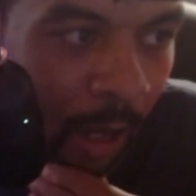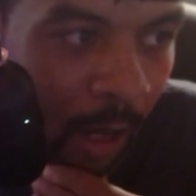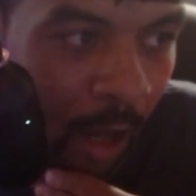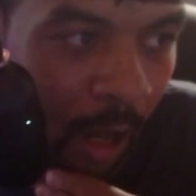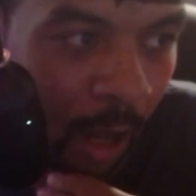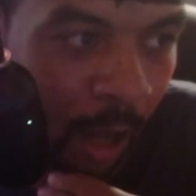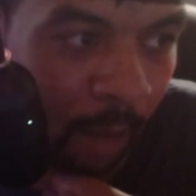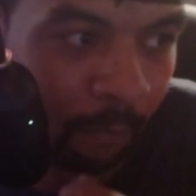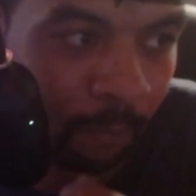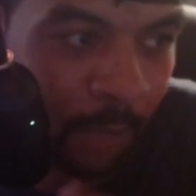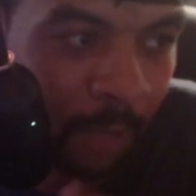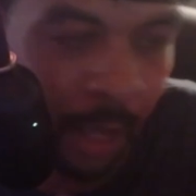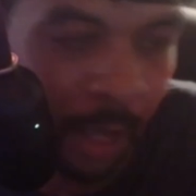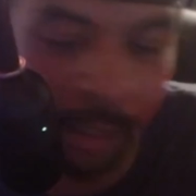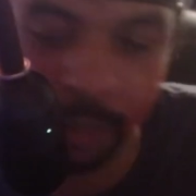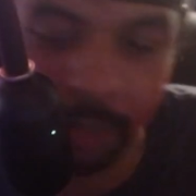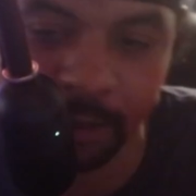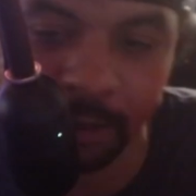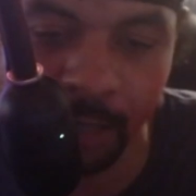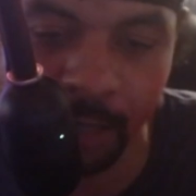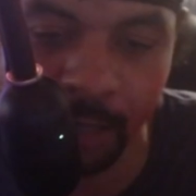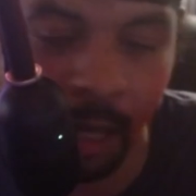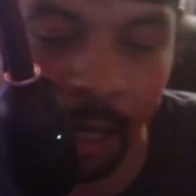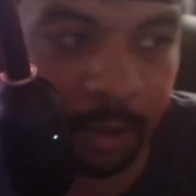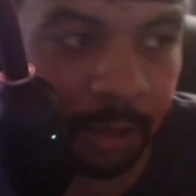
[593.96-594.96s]
That is
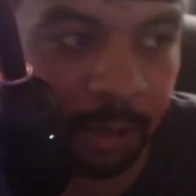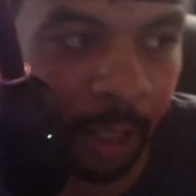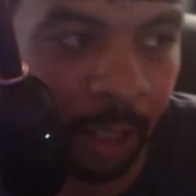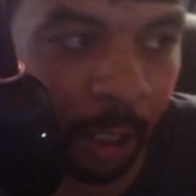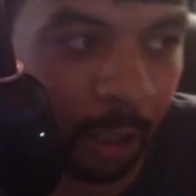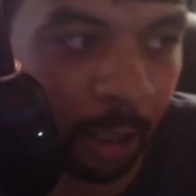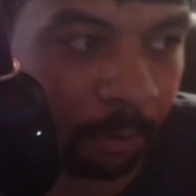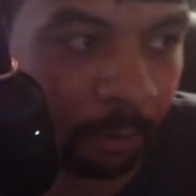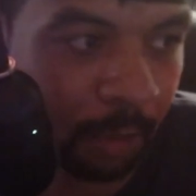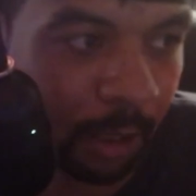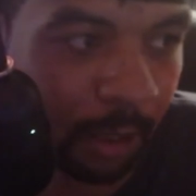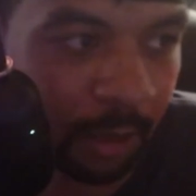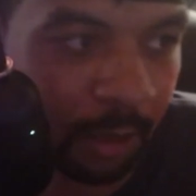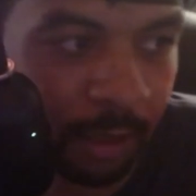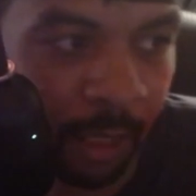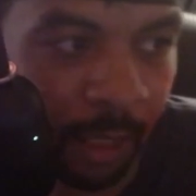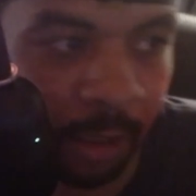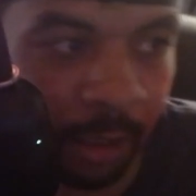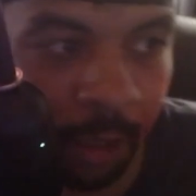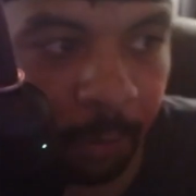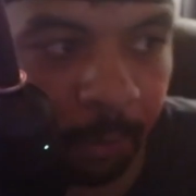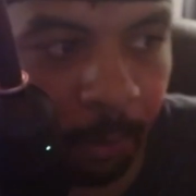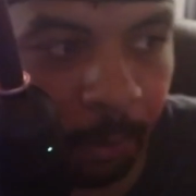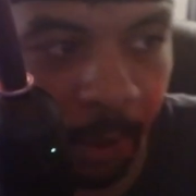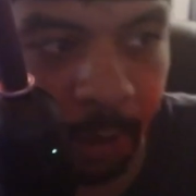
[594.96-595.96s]
kind of scaring me because I
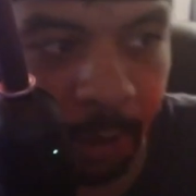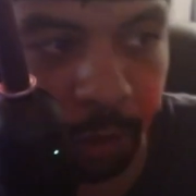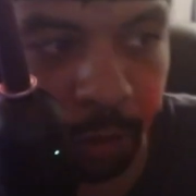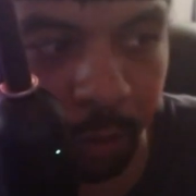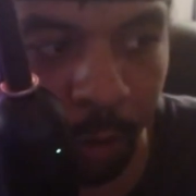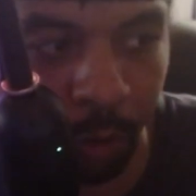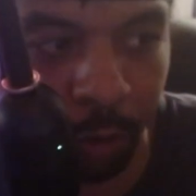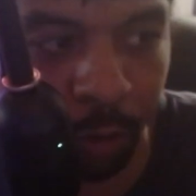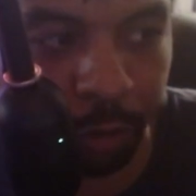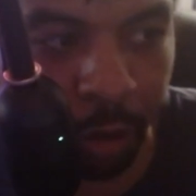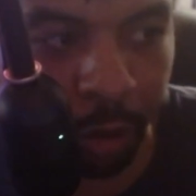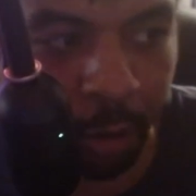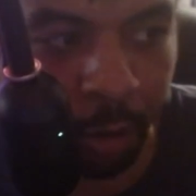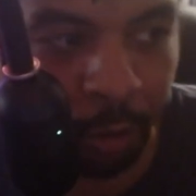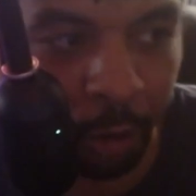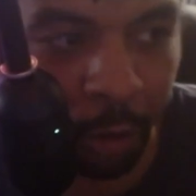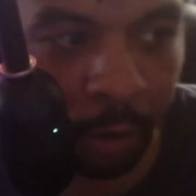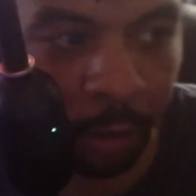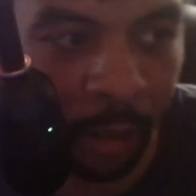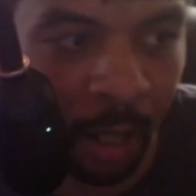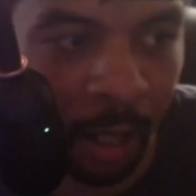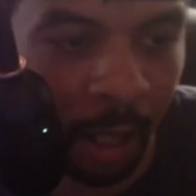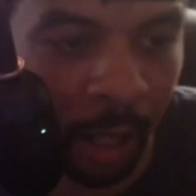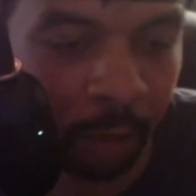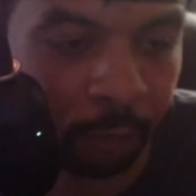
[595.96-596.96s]
did pay
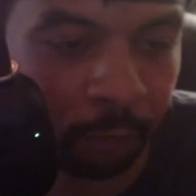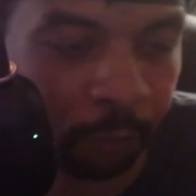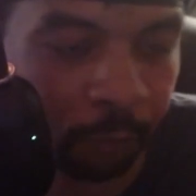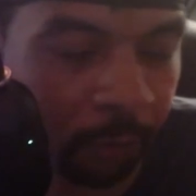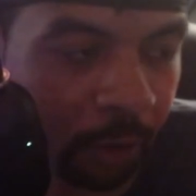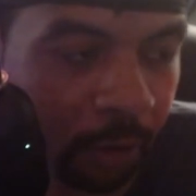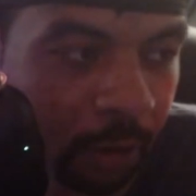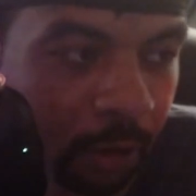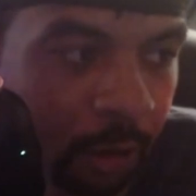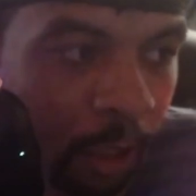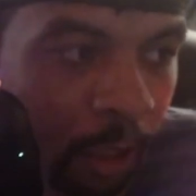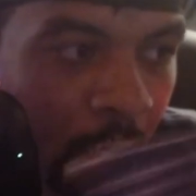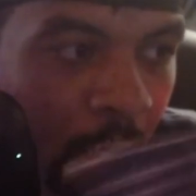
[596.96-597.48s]
$230 for this.